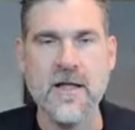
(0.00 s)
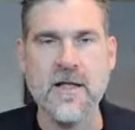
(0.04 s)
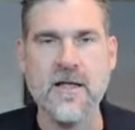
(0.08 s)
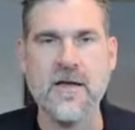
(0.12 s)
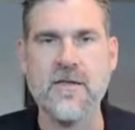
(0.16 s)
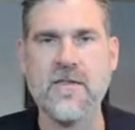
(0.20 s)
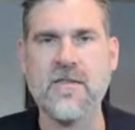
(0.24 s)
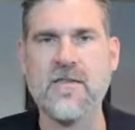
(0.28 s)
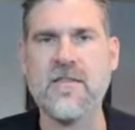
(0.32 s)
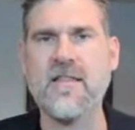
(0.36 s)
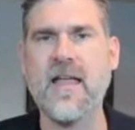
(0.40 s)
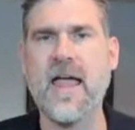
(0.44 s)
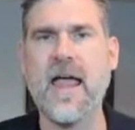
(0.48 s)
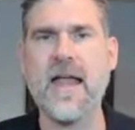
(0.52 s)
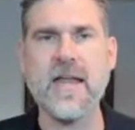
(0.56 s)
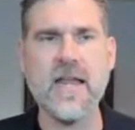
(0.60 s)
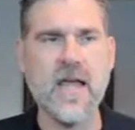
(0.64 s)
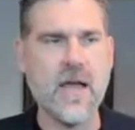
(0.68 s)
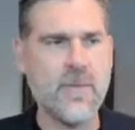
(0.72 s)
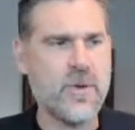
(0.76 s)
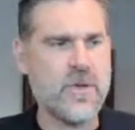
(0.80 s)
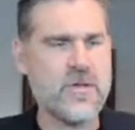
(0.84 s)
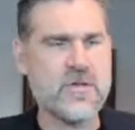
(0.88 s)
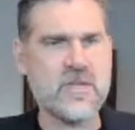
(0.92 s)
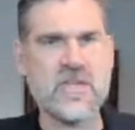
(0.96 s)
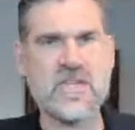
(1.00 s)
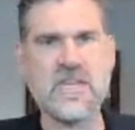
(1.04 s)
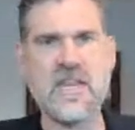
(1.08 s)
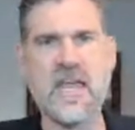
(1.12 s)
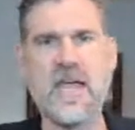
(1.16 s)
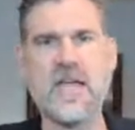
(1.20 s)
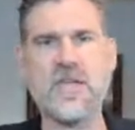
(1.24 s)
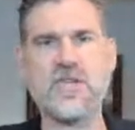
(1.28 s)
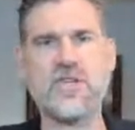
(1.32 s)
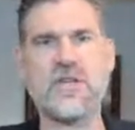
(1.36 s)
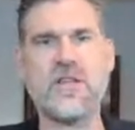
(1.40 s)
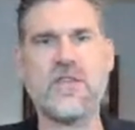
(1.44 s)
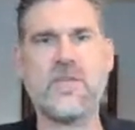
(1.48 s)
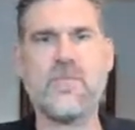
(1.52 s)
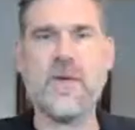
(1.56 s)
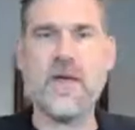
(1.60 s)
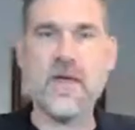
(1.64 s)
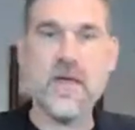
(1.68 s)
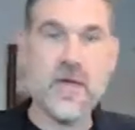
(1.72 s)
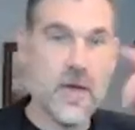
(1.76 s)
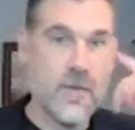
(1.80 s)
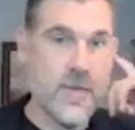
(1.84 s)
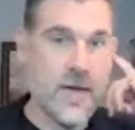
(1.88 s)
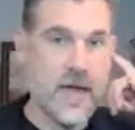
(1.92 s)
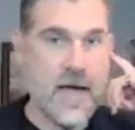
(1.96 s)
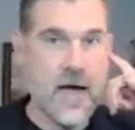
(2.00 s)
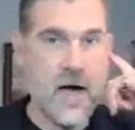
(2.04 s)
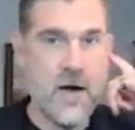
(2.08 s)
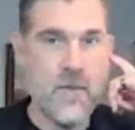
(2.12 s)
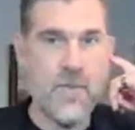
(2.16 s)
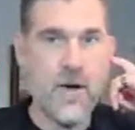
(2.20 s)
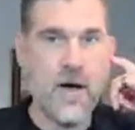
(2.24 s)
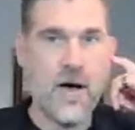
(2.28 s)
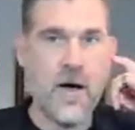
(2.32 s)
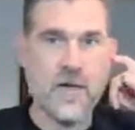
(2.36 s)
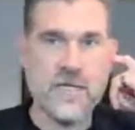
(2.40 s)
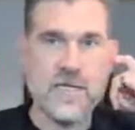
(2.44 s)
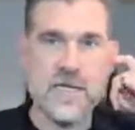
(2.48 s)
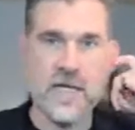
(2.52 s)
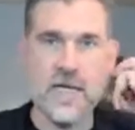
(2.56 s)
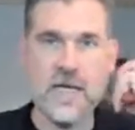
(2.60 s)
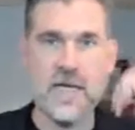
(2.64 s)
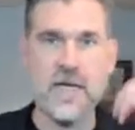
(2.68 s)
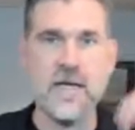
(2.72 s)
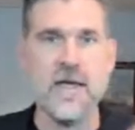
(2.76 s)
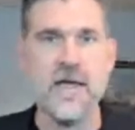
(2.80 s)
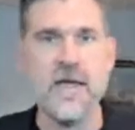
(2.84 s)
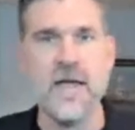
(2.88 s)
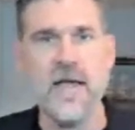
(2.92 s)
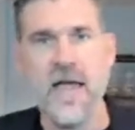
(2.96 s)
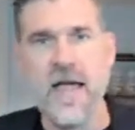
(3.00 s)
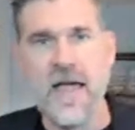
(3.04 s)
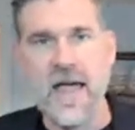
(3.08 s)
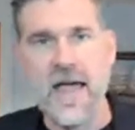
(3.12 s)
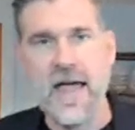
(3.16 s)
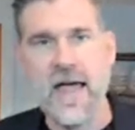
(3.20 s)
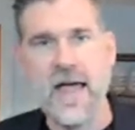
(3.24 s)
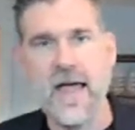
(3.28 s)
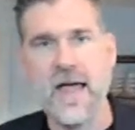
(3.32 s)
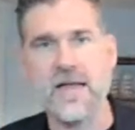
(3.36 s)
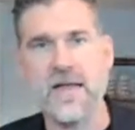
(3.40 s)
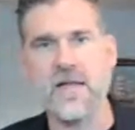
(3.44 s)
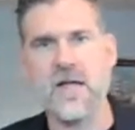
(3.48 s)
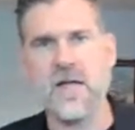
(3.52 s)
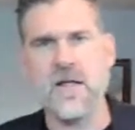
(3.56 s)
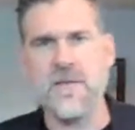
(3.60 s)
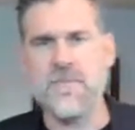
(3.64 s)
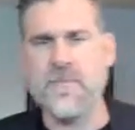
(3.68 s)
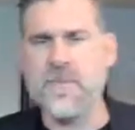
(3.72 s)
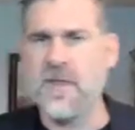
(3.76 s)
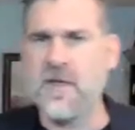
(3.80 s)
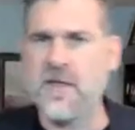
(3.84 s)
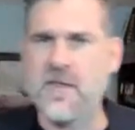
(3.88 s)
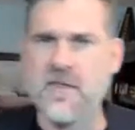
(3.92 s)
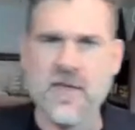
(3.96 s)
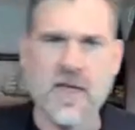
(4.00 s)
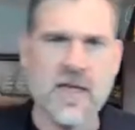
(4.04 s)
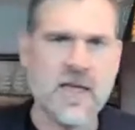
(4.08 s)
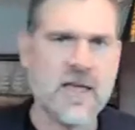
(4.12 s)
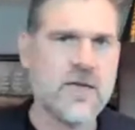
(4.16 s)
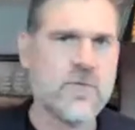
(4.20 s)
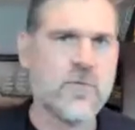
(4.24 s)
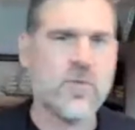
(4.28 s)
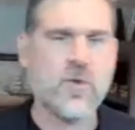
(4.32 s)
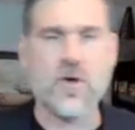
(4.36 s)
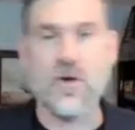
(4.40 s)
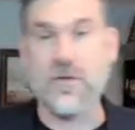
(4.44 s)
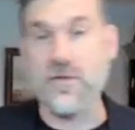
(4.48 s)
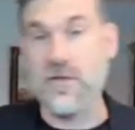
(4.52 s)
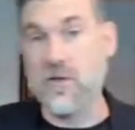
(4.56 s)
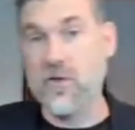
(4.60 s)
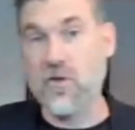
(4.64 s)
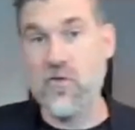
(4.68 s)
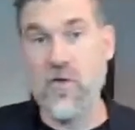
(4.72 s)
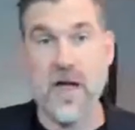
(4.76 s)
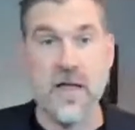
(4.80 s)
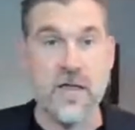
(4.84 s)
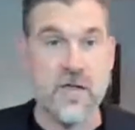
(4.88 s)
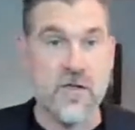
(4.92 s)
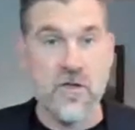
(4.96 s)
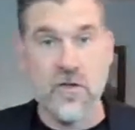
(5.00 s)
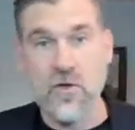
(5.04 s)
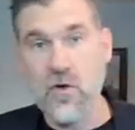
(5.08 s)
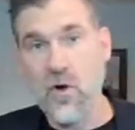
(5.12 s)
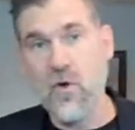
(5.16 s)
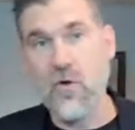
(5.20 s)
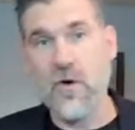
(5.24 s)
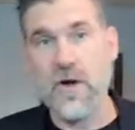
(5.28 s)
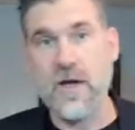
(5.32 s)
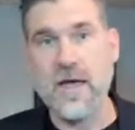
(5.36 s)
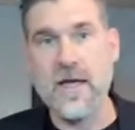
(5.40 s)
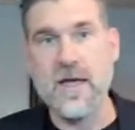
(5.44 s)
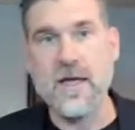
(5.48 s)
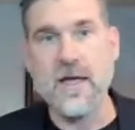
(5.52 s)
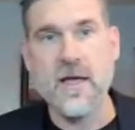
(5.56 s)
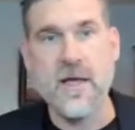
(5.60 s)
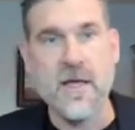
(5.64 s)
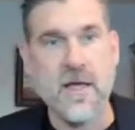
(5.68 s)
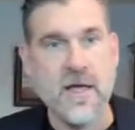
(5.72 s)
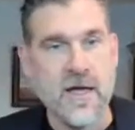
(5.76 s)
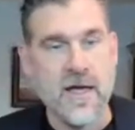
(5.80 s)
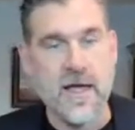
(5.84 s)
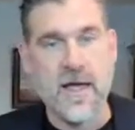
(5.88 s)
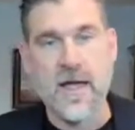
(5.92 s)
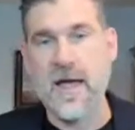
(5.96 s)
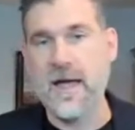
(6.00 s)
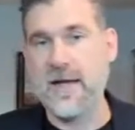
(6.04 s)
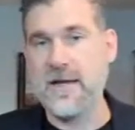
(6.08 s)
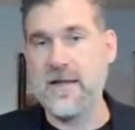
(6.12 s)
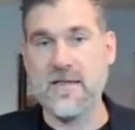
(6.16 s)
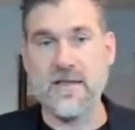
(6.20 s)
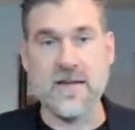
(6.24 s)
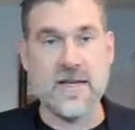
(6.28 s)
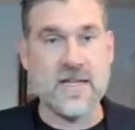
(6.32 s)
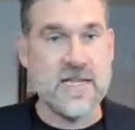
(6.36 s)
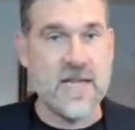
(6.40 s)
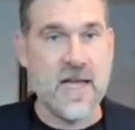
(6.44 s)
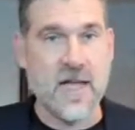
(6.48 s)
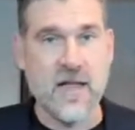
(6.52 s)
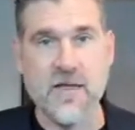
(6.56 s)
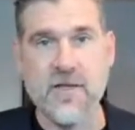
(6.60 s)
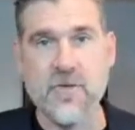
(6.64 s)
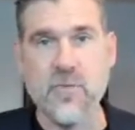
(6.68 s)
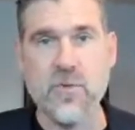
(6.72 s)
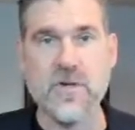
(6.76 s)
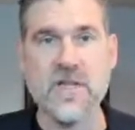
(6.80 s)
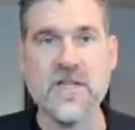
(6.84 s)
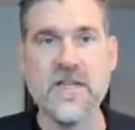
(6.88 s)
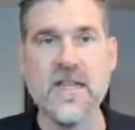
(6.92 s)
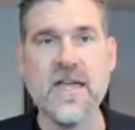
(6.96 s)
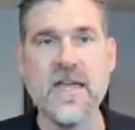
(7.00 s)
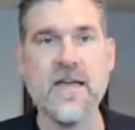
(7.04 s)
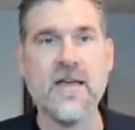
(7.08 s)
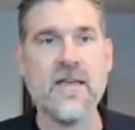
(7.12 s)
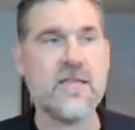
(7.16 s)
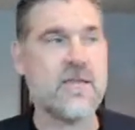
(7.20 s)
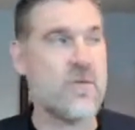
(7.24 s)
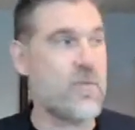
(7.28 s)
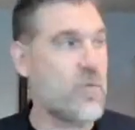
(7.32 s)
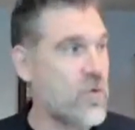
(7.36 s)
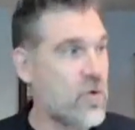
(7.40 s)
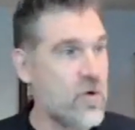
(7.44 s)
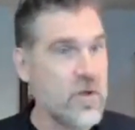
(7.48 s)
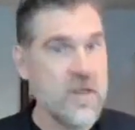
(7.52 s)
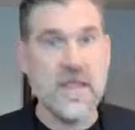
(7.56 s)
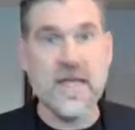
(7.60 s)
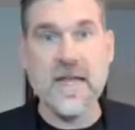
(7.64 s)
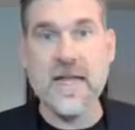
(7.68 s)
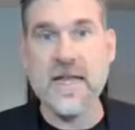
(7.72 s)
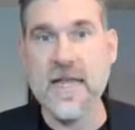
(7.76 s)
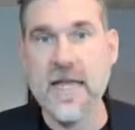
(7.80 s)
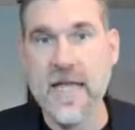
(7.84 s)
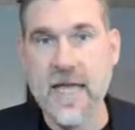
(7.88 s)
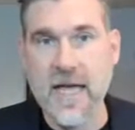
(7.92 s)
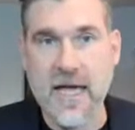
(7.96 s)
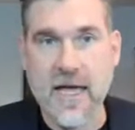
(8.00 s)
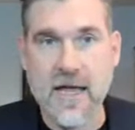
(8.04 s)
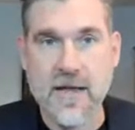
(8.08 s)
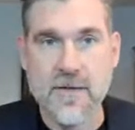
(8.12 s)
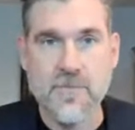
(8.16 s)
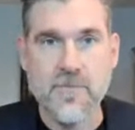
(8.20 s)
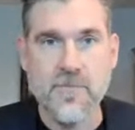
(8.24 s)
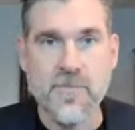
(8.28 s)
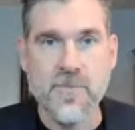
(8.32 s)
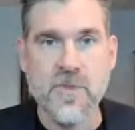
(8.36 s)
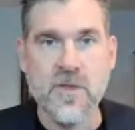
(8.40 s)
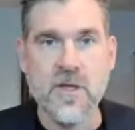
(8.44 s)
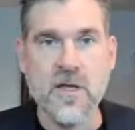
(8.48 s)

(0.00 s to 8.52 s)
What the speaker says: He's standing up on stage in his big coming out party and saying, we've got this great story and he's going to tell us what it is. And we're all leaning in.